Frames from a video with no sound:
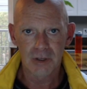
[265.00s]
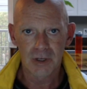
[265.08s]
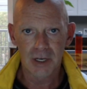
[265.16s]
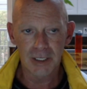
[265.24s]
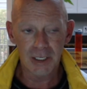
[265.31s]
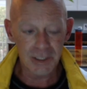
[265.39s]

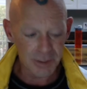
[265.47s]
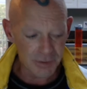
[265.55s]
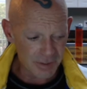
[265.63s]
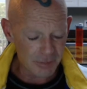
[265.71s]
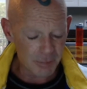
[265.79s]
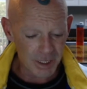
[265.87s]
And as I
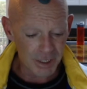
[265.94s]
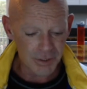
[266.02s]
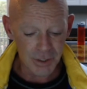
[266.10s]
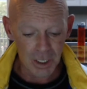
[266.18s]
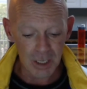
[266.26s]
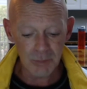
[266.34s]
said many
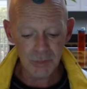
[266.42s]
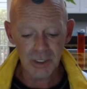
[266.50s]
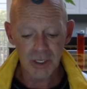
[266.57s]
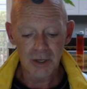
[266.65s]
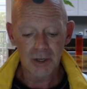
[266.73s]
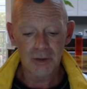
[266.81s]
times,
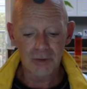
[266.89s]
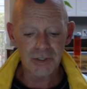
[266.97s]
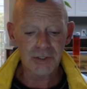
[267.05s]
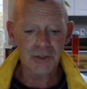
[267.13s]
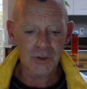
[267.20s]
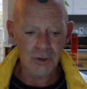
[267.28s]

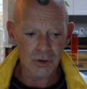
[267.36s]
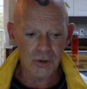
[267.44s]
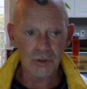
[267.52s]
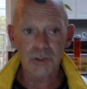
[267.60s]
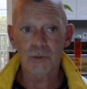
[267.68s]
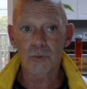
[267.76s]
this occurs